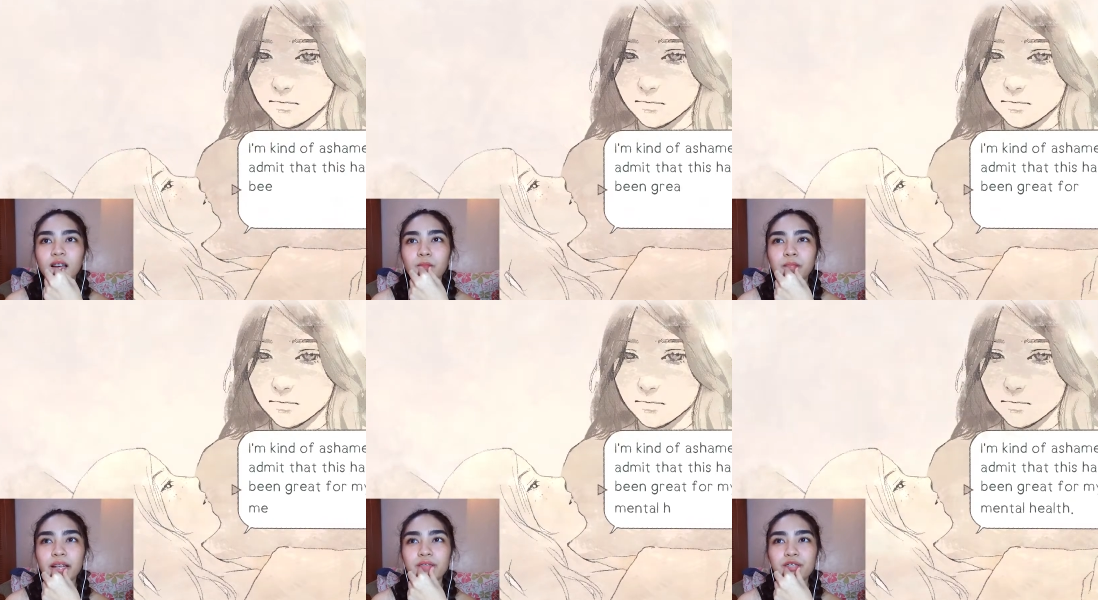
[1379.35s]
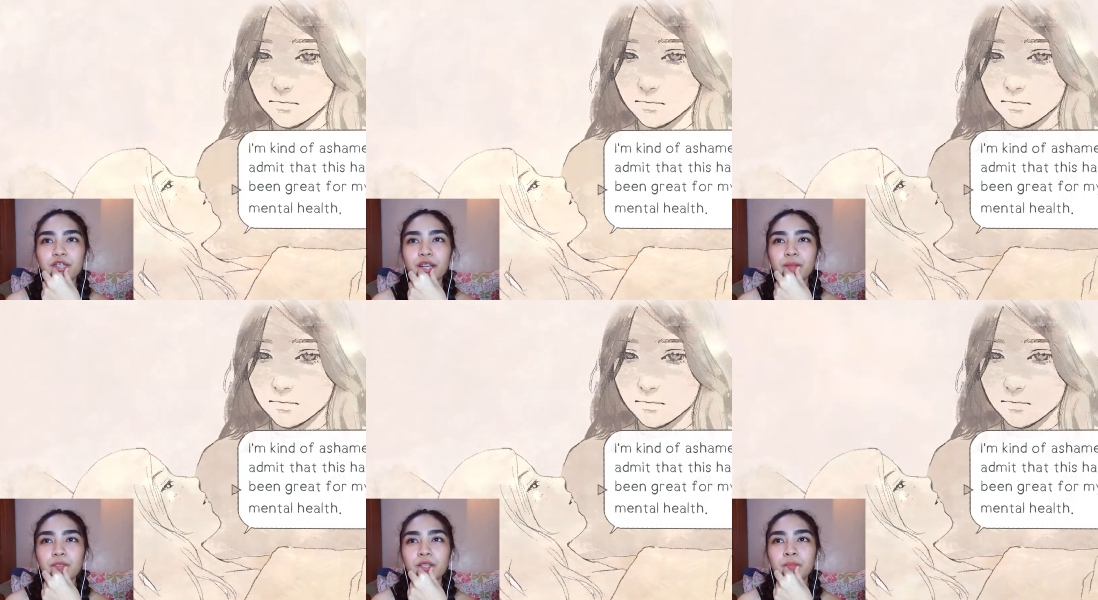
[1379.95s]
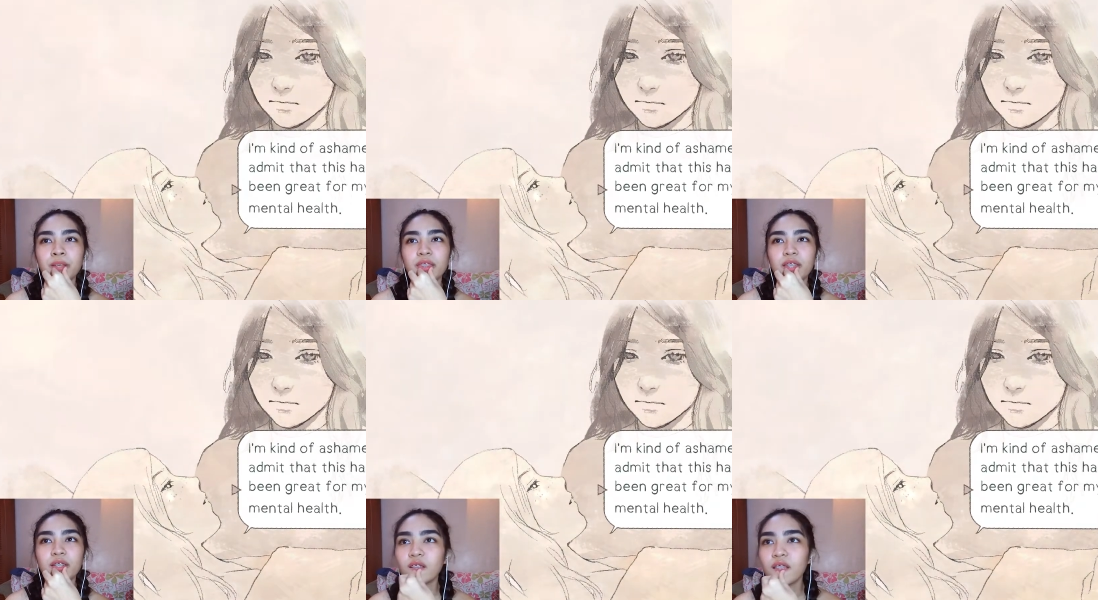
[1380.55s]
Speaker 1: I'm kind of ashamed to admit
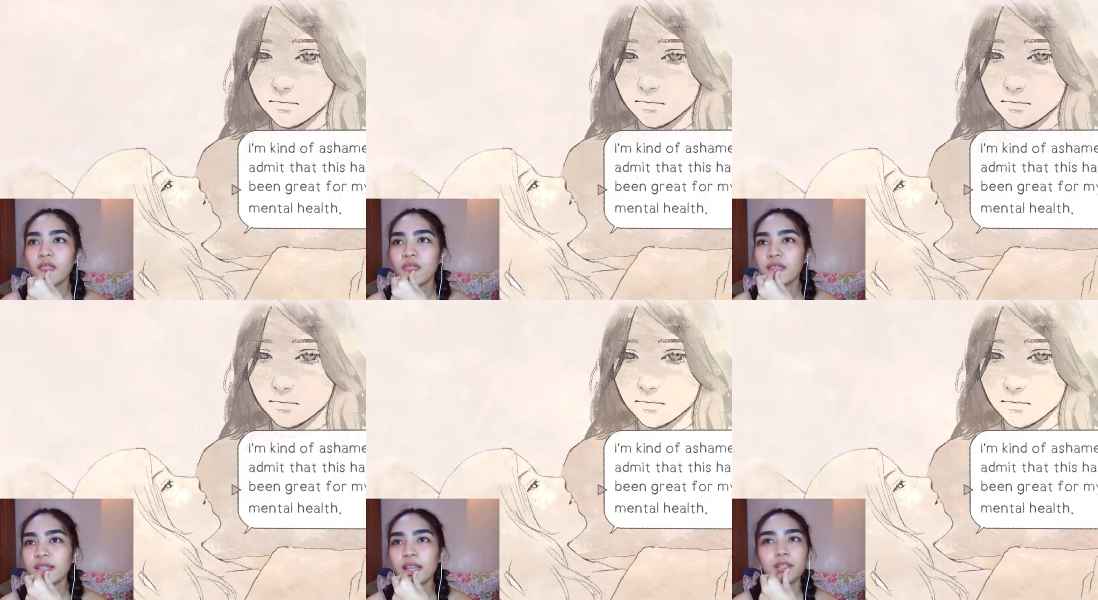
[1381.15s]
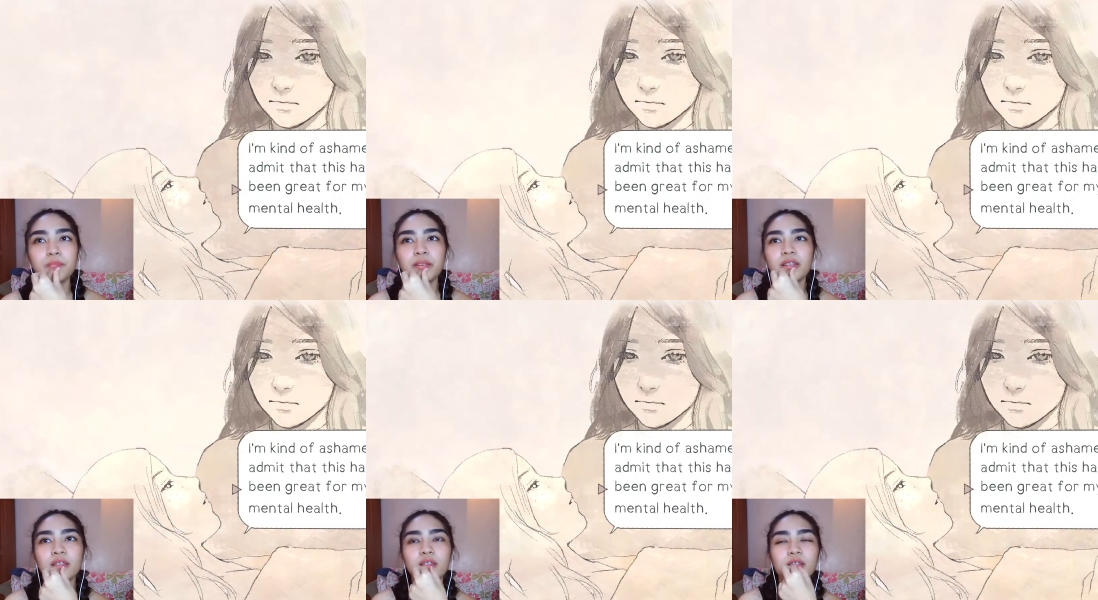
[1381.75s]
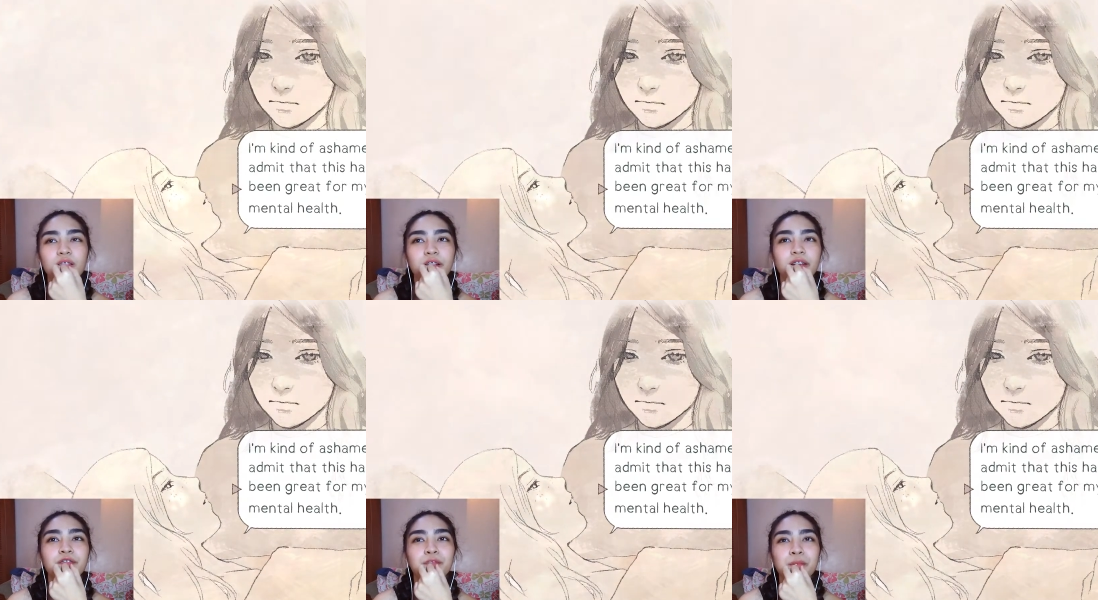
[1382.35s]
that this has been
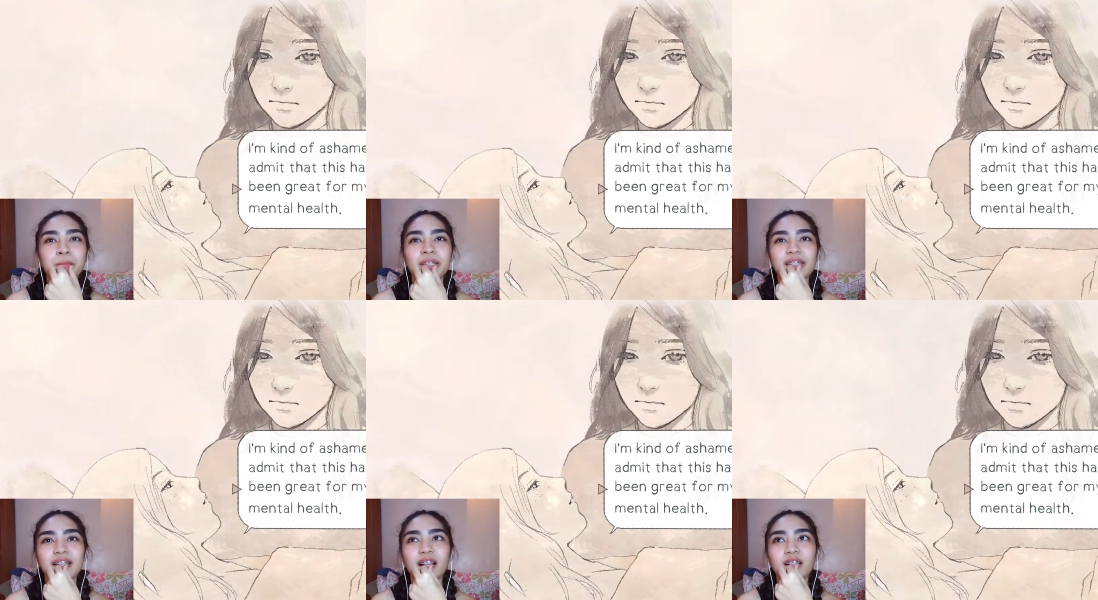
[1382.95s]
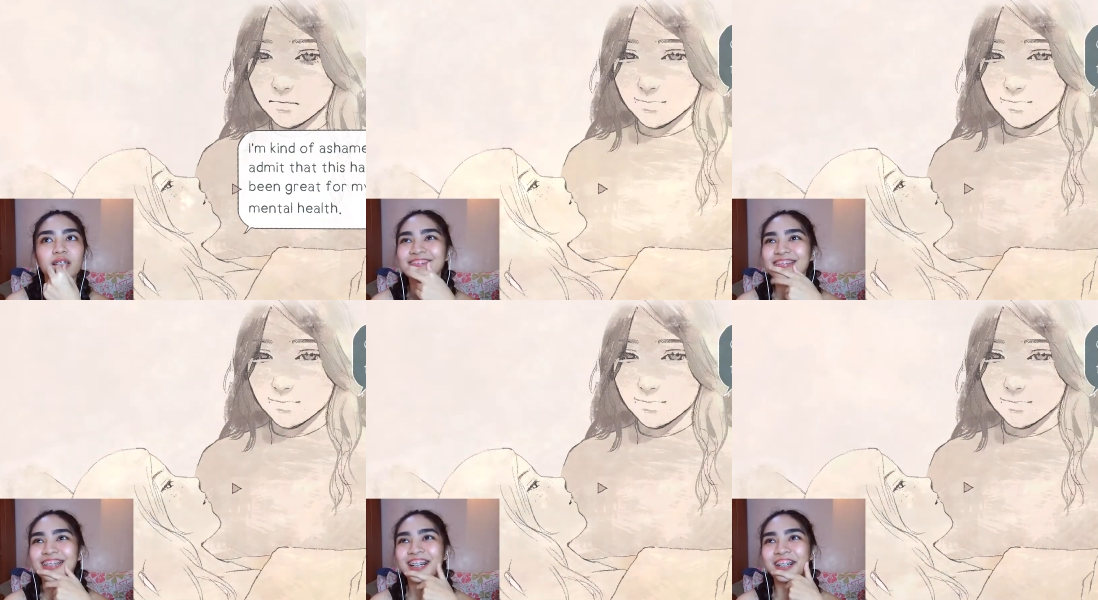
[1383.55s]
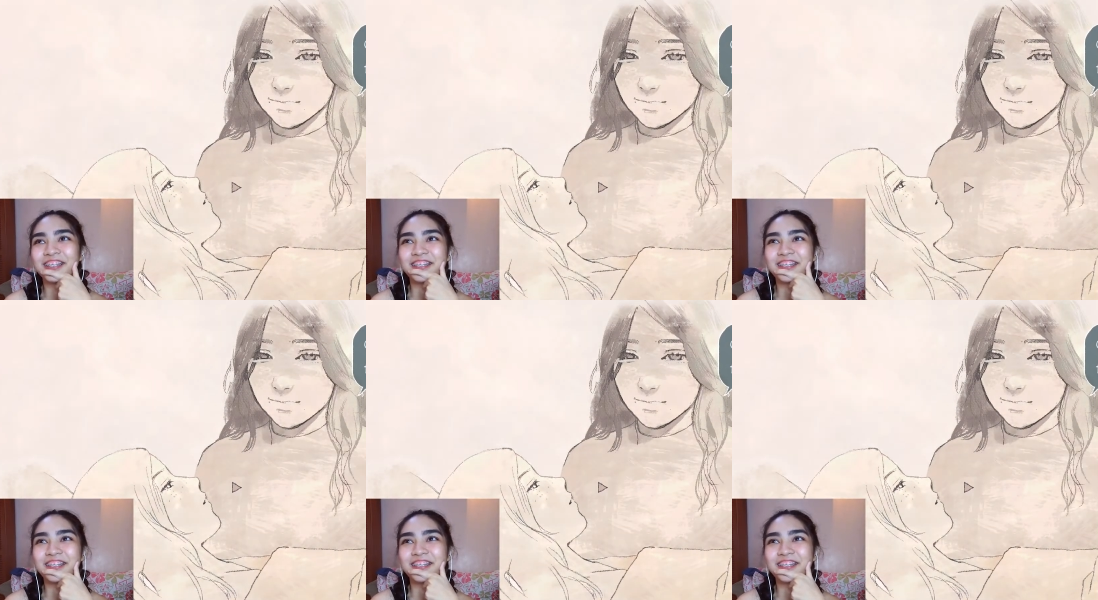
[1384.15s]
great for my mental health. Oh,